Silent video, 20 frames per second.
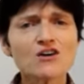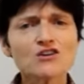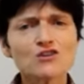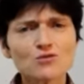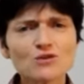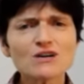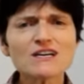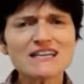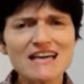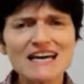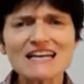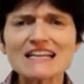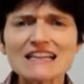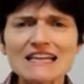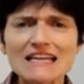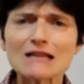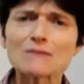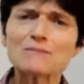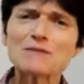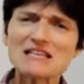you can get a
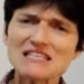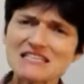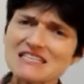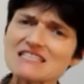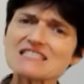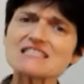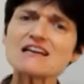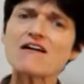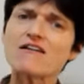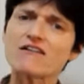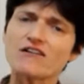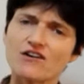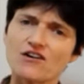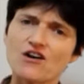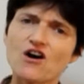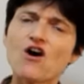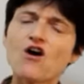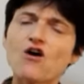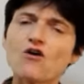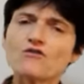little bit
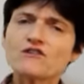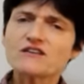stuck,